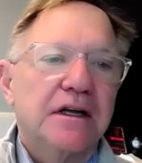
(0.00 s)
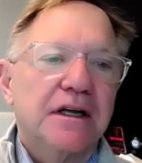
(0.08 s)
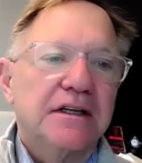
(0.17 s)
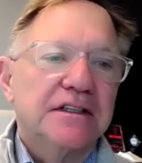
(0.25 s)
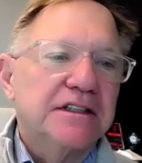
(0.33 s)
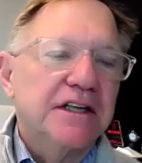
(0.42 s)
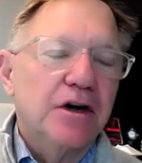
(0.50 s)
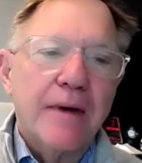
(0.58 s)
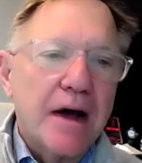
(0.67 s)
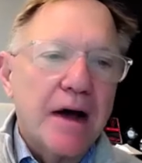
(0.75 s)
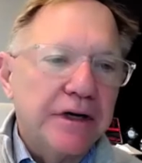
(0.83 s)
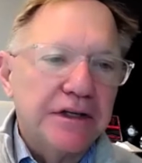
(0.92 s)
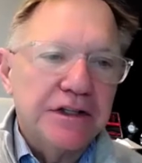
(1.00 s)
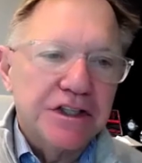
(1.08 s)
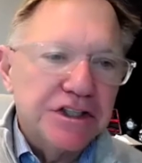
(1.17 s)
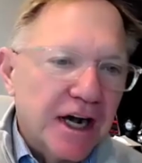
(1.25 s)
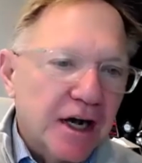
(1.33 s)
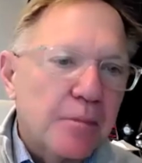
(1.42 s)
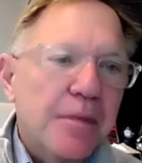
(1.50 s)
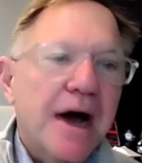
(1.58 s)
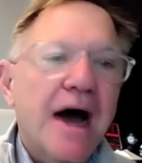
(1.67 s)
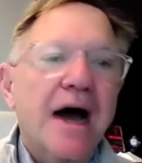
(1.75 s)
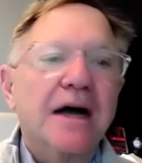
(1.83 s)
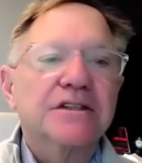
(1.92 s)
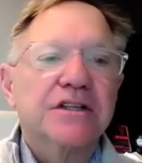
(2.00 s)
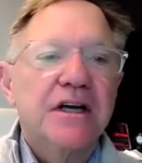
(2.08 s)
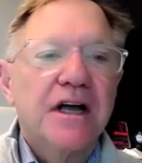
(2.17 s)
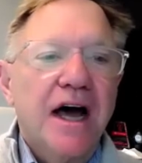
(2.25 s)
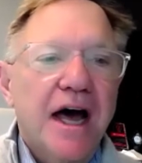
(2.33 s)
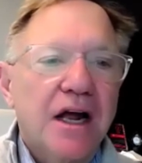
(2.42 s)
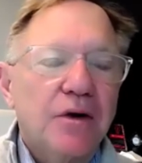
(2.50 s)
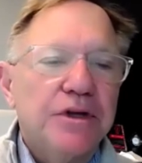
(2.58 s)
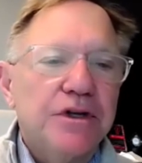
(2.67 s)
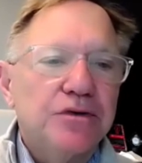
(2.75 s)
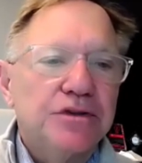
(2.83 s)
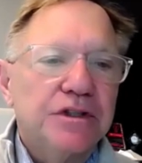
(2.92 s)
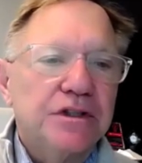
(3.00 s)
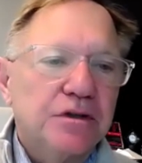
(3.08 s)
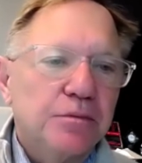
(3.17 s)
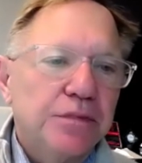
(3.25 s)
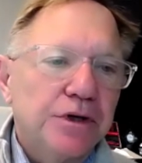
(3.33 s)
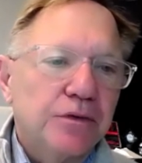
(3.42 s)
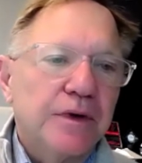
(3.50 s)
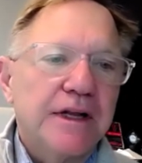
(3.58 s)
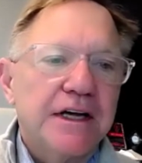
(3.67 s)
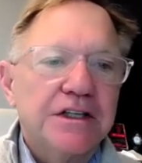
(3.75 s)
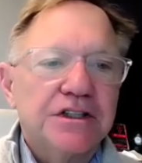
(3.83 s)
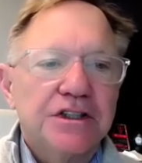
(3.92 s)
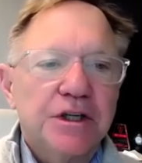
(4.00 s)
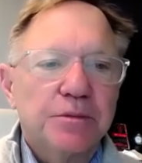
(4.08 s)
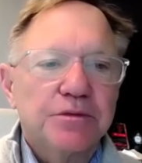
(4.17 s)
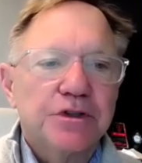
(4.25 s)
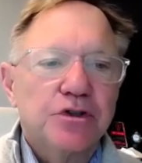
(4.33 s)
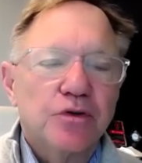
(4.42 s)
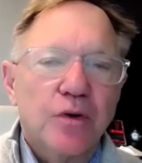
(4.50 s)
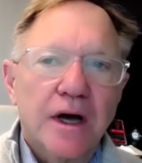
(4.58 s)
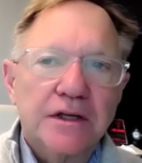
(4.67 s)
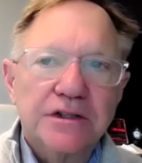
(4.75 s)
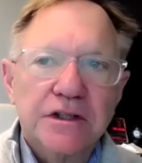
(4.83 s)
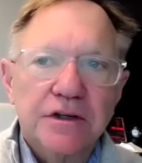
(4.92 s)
instead of rounding to check a box, how do we use it to build relationships and trust?